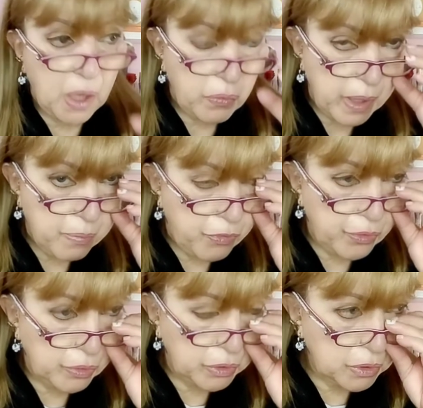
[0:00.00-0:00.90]

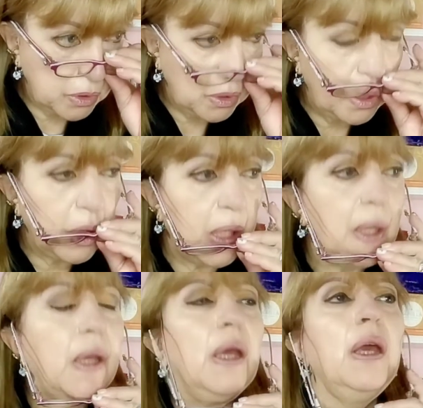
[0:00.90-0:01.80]
grapefruit
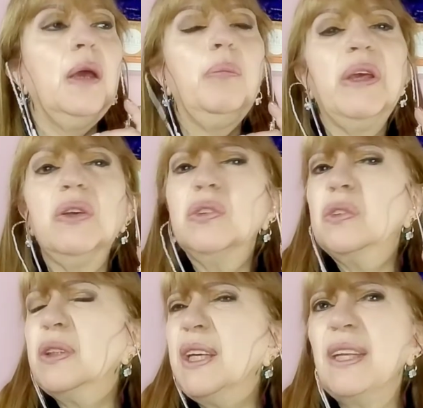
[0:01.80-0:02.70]

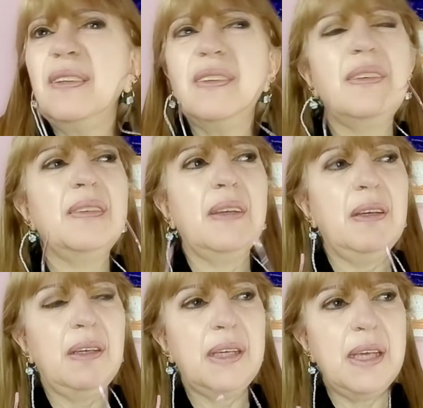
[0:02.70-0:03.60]
because
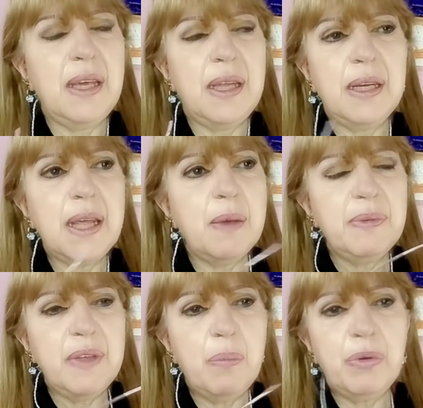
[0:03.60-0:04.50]
it
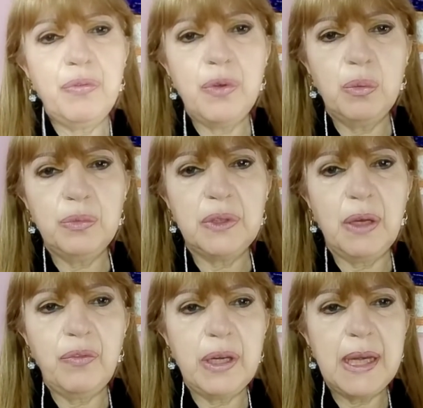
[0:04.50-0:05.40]
gives the perfumes
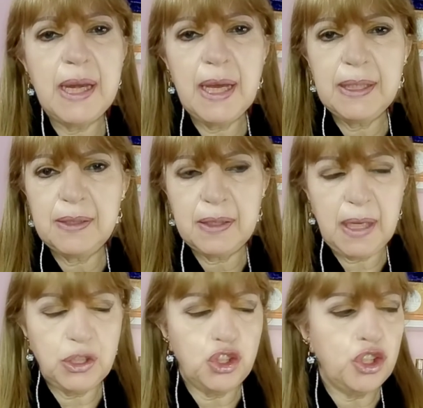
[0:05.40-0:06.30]
a very nice
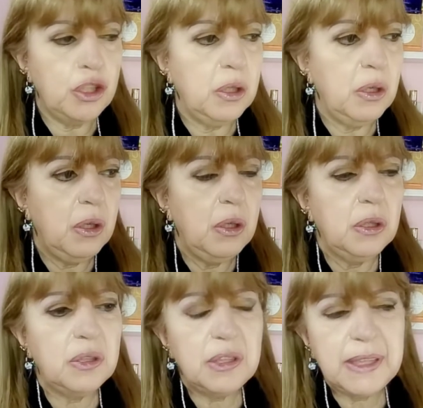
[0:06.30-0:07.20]
touch.
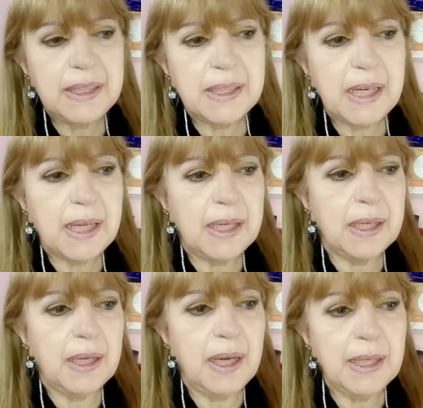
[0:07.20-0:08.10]

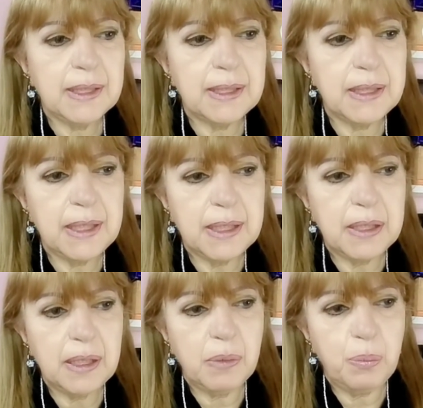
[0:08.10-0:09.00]
Citric, acid,
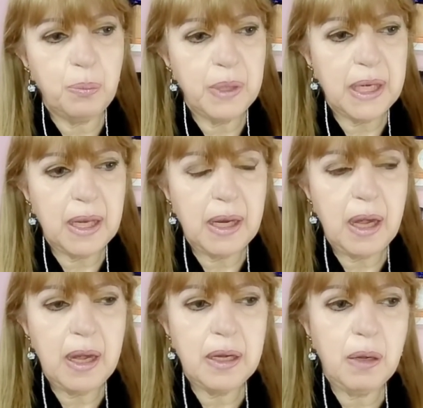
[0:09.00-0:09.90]
but a
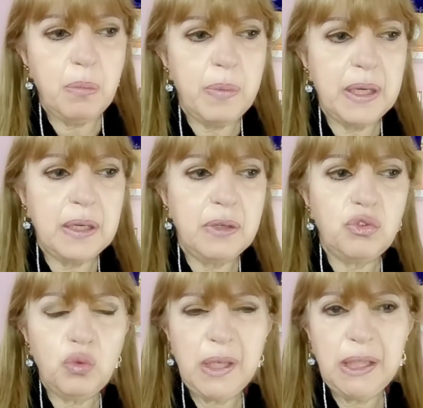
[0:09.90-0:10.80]
little bit
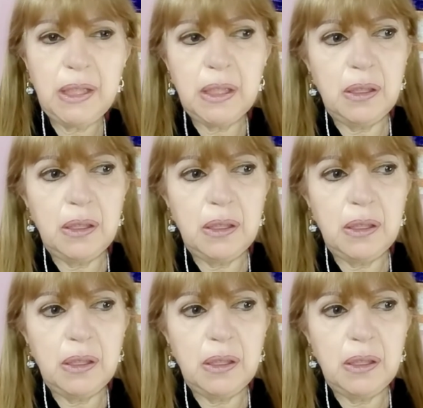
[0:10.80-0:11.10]
sweet.